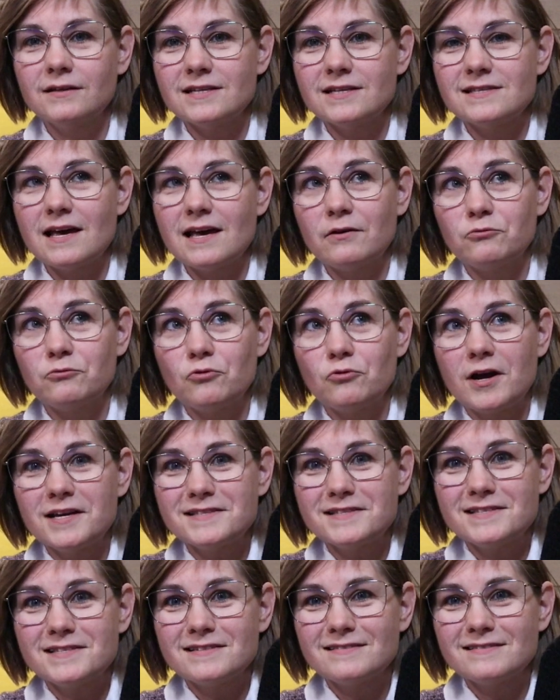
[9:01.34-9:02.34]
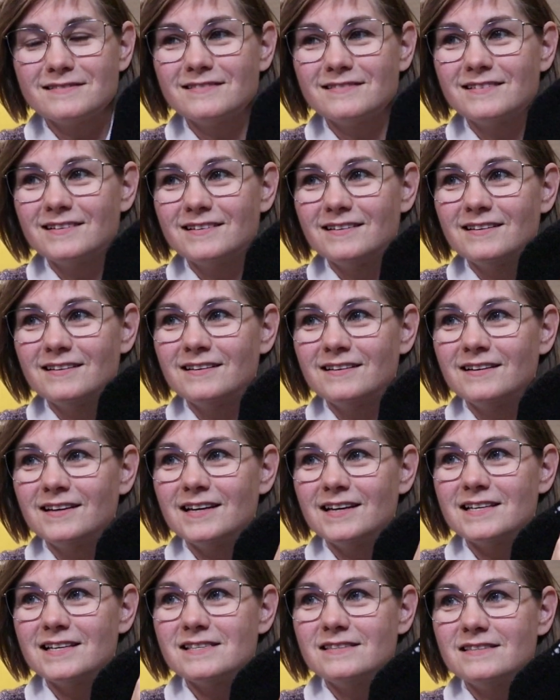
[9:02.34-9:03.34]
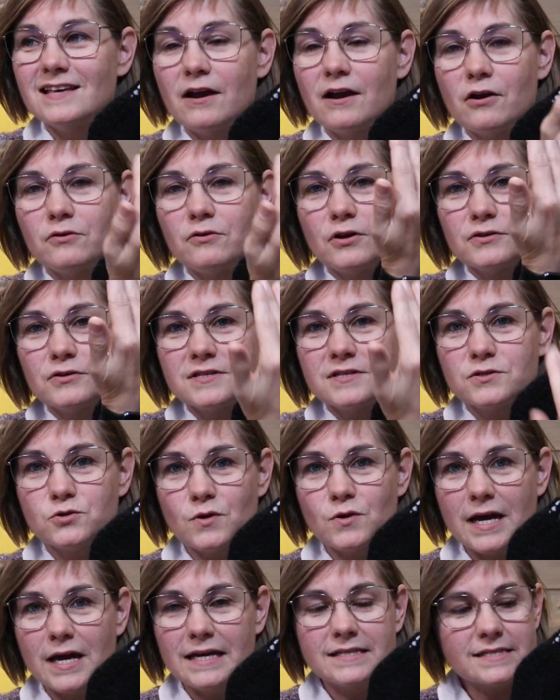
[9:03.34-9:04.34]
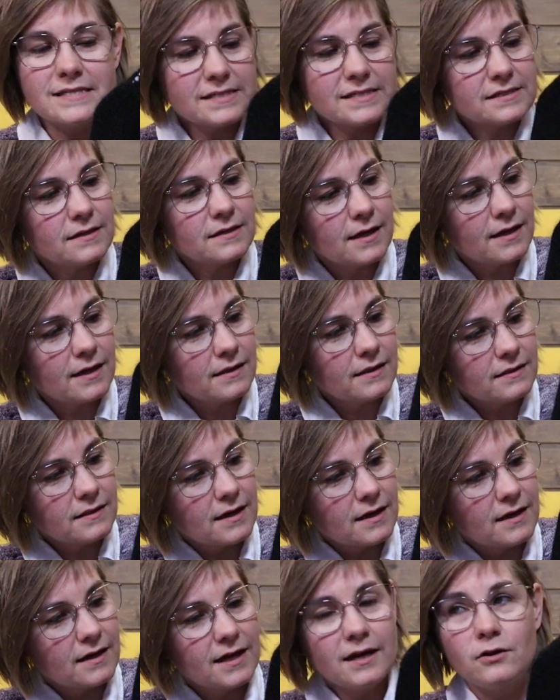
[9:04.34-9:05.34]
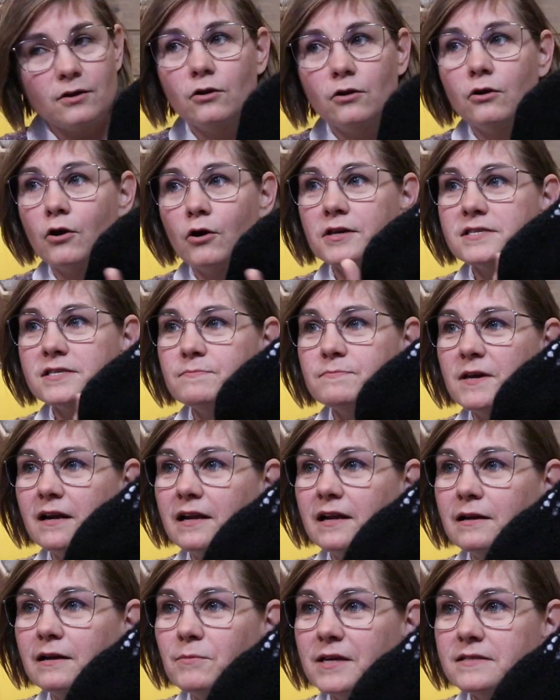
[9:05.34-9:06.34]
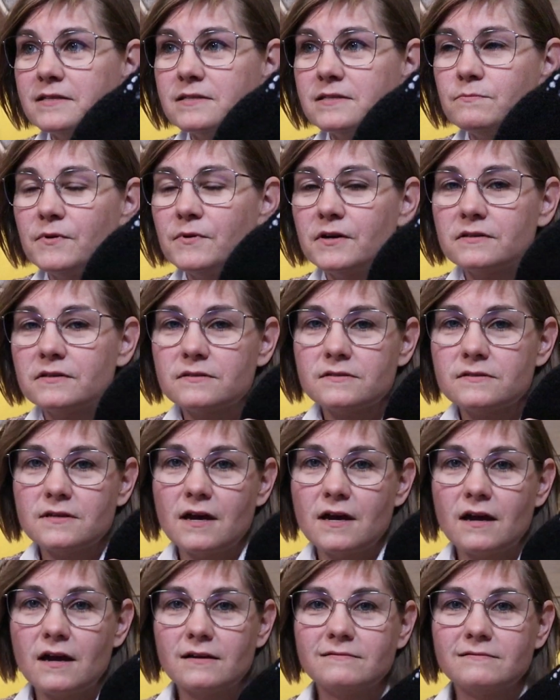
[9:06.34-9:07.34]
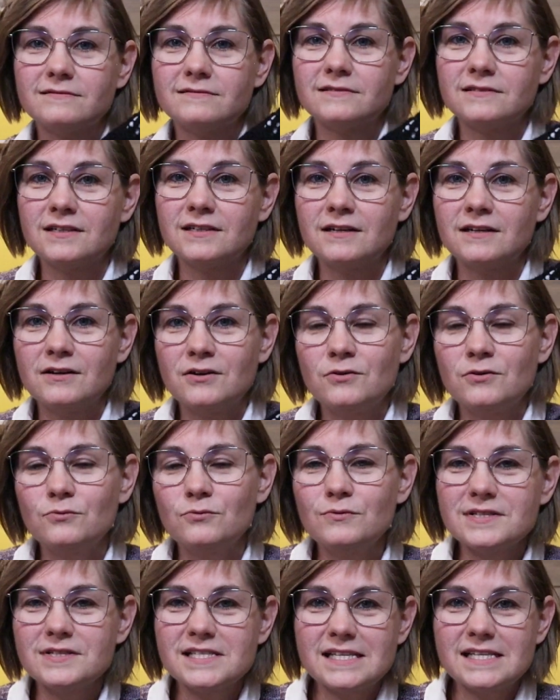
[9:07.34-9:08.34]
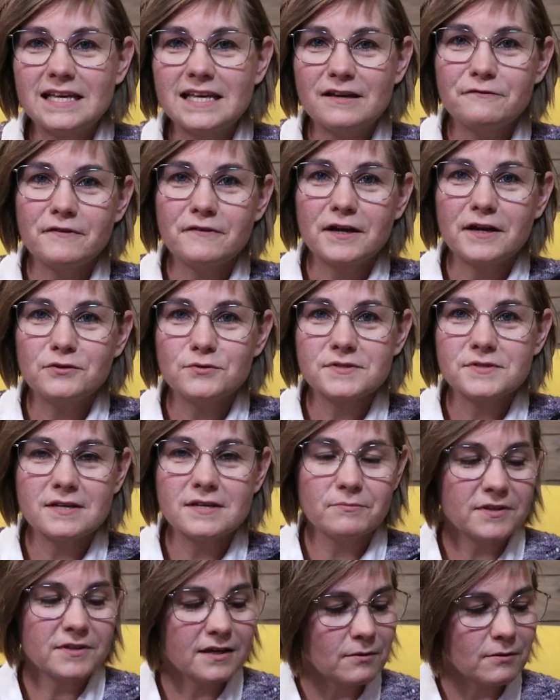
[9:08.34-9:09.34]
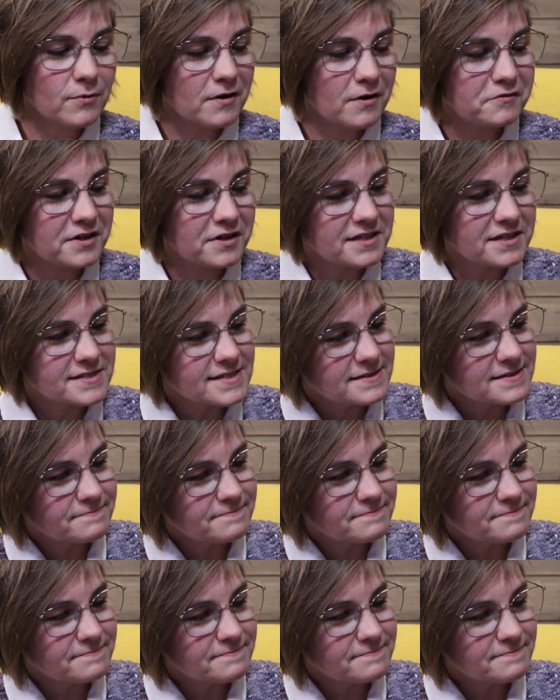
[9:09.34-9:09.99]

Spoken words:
that right? They are not straight, and it annoys me a little bit, but we'll see if I do something about it.